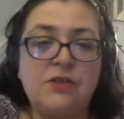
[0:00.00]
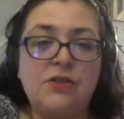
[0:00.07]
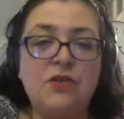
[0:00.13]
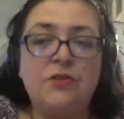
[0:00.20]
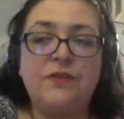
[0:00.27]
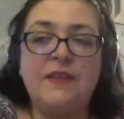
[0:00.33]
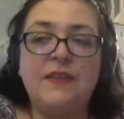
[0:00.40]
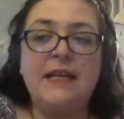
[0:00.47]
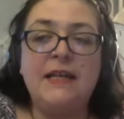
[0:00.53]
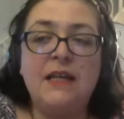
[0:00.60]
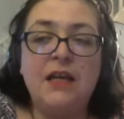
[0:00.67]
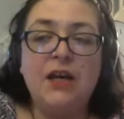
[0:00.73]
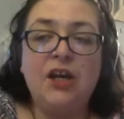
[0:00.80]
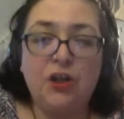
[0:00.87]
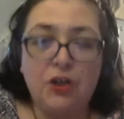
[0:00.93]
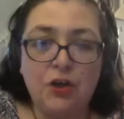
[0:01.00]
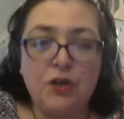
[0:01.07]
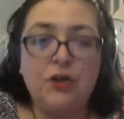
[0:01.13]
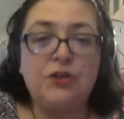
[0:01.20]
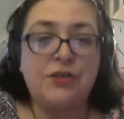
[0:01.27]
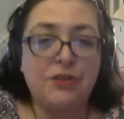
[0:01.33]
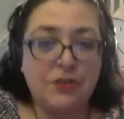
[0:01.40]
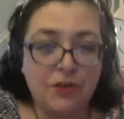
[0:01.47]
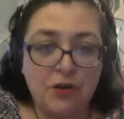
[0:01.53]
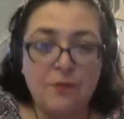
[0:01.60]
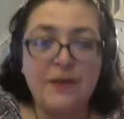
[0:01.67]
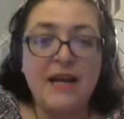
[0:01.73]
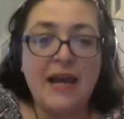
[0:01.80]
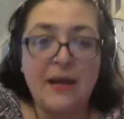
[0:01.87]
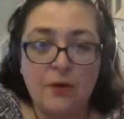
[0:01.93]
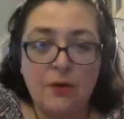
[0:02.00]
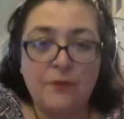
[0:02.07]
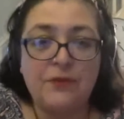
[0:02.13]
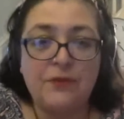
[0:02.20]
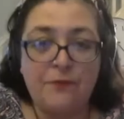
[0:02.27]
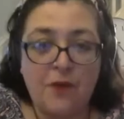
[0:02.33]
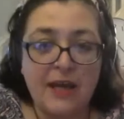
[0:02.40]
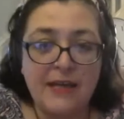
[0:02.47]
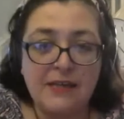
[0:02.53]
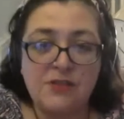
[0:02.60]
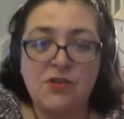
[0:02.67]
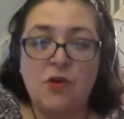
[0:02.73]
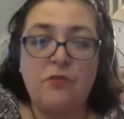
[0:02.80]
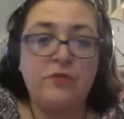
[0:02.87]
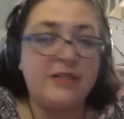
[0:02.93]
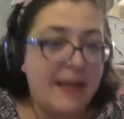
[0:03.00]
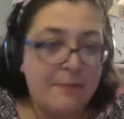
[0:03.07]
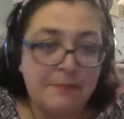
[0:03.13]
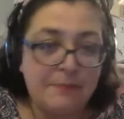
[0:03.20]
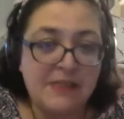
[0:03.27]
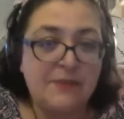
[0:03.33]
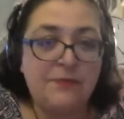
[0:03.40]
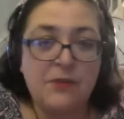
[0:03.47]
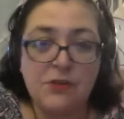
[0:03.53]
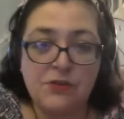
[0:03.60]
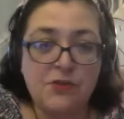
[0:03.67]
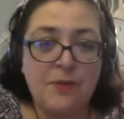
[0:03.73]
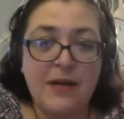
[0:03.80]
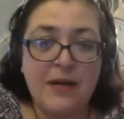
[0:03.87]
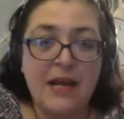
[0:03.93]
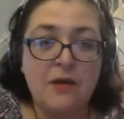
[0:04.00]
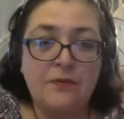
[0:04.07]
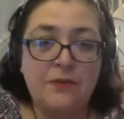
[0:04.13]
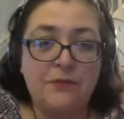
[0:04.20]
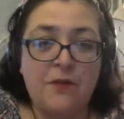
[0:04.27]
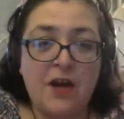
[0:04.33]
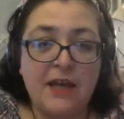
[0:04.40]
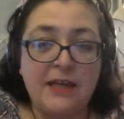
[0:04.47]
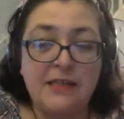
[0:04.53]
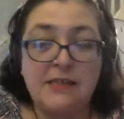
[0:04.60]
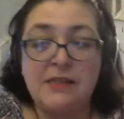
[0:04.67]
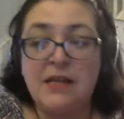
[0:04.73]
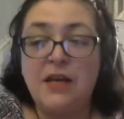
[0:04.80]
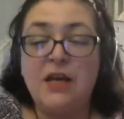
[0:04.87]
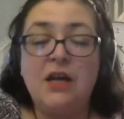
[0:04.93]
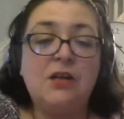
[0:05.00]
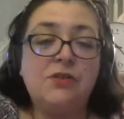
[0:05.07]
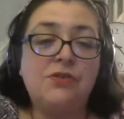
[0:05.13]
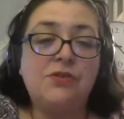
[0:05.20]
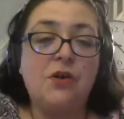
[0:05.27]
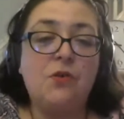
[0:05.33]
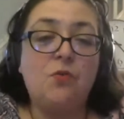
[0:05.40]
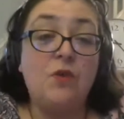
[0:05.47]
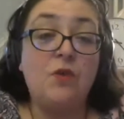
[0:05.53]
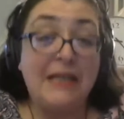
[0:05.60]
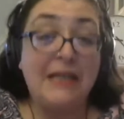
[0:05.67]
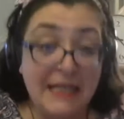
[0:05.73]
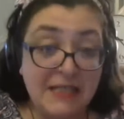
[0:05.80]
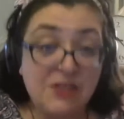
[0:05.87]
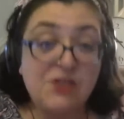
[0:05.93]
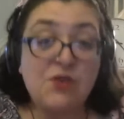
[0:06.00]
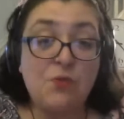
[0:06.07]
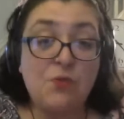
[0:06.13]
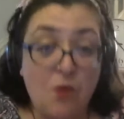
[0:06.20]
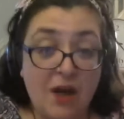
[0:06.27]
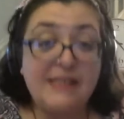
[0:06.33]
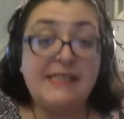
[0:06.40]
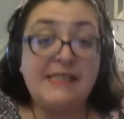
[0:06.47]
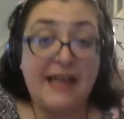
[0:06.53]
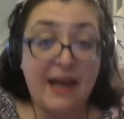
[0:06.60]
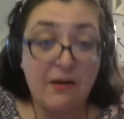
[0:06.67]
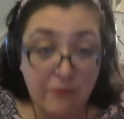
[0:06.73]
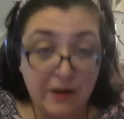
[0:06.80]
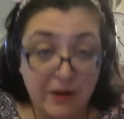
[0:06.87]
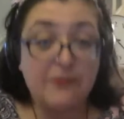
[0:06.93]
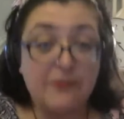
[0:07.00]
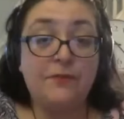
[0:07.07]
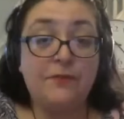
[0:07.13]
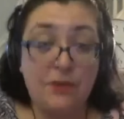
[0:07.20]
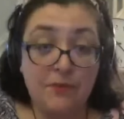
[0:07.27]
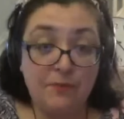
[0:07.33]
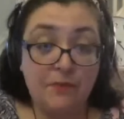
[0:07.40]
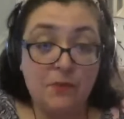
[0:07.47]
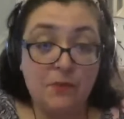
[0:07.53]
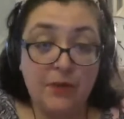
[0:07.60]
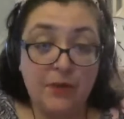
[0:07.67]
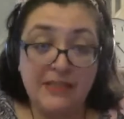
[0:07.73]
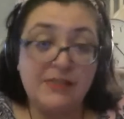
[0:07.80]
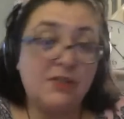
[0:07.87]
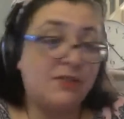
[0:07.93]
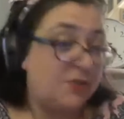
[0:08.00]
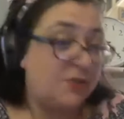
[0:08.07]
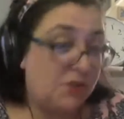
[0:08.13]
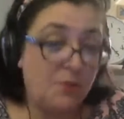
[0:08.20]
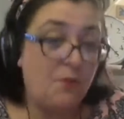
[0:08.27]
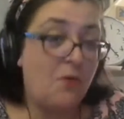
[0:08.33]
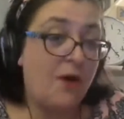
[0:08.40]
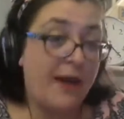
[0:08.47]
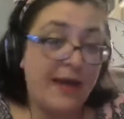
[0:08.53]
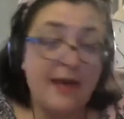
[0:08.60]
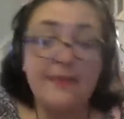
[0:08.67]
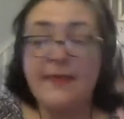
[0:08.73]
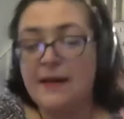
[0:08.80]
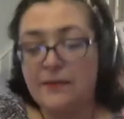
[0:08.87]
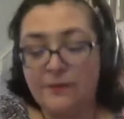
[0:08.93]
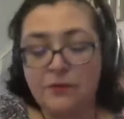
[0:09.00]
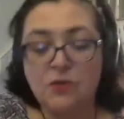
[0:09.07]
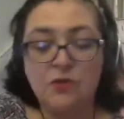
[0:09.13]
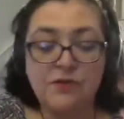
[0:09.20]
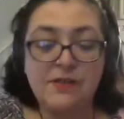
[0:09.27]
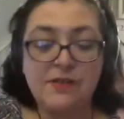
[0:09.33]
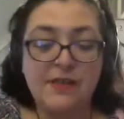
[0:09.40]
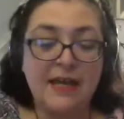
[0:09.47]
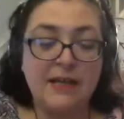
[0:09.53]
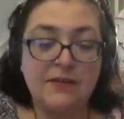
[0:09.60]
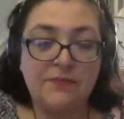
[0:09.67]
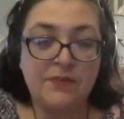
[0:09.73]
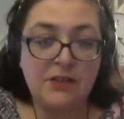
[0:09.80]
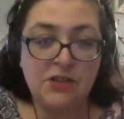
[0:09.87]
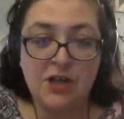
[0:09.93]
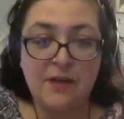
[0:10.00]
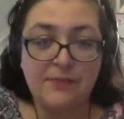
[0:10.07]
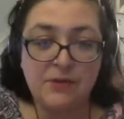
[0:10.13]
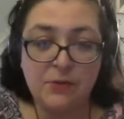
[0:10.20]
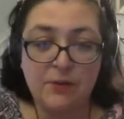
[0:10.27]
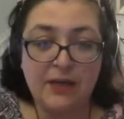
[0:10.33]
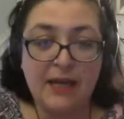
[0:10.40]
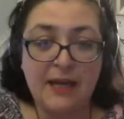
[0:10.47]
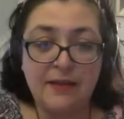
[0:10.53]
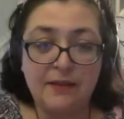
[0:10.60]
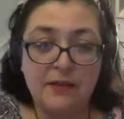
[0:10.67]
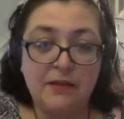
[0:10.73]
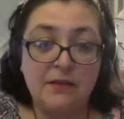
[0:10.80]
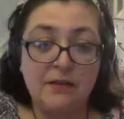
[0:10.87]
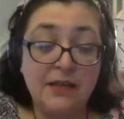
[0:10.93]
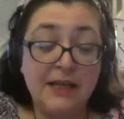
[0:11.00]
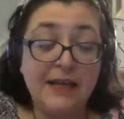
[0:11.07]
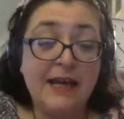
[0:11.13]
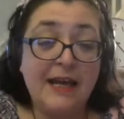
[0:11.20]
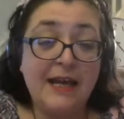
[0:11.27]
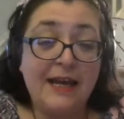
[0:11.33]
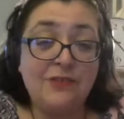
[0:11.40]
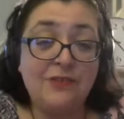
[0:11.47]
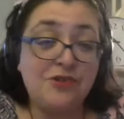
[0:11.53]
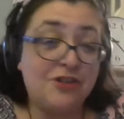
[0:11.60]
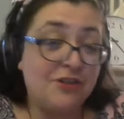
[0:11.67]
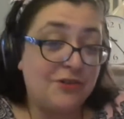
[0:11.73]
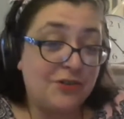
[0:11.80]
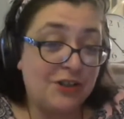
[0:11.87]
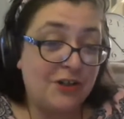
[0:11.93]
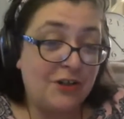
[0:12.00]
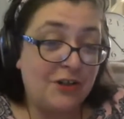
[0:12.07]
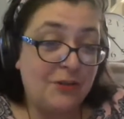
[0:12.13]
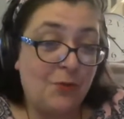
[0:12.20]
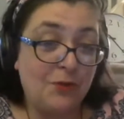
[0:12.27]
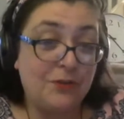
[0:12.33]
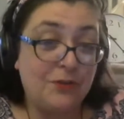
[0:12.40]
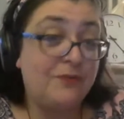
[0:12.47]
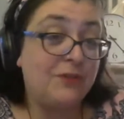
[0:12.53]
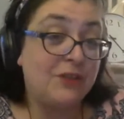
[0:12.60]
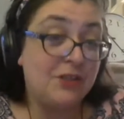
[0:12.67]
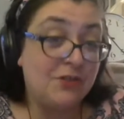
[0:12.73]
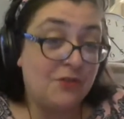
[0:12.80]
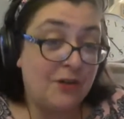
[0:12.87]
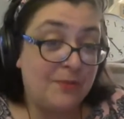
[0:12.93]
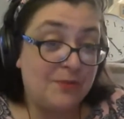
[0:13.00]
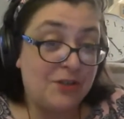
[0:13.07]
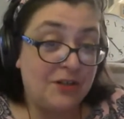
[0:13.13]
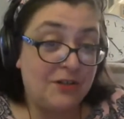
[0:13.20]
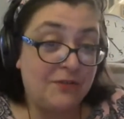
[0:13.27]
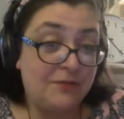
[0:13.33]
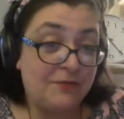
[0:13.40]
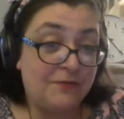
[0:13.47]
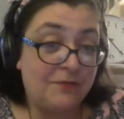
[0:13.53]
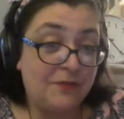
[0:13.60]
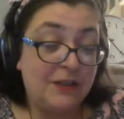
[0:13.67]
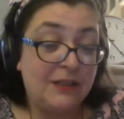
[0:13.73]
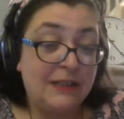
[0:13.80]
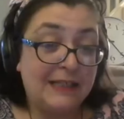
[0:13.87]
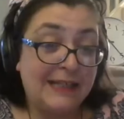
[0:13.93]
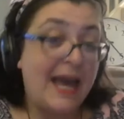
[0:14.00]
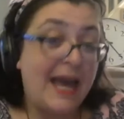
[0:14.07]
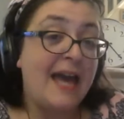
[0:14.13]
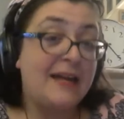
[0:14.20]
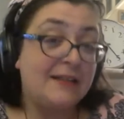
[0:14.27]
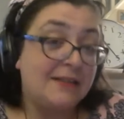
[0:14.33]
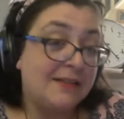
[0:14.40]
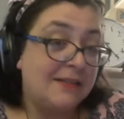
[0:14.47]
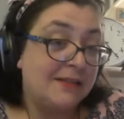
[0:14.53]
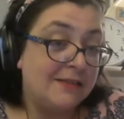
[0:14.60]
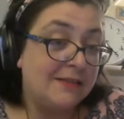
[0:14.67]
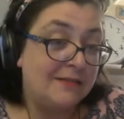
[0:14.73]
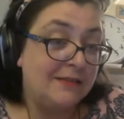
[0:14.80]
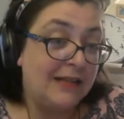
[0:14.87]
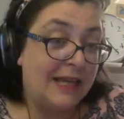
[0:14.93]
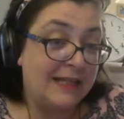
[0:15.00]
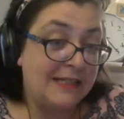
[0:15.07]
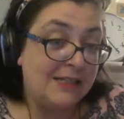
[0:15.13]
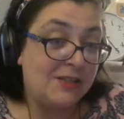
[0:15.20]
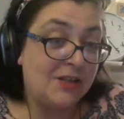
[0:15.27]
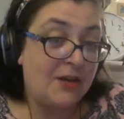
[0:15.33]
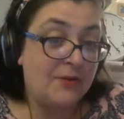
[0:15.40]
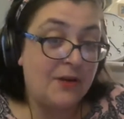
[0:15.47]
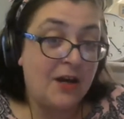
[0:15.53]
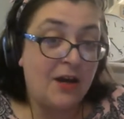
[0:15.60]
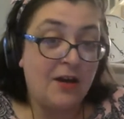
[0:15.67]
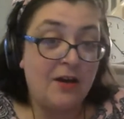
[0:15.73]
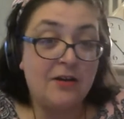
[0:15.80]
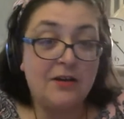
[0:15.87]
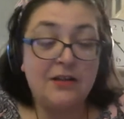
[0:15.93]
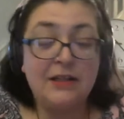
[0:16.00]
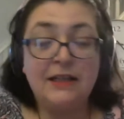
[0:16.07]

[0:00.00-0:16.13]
nothing good coming out of the Freys, or redemptive that's coming out of the Freys. So we need some way to get rid of them. We need some way. And then, of course, at the end of this chapter, we get the introduction and the wonderful description of Cat as Lady Stoneheart.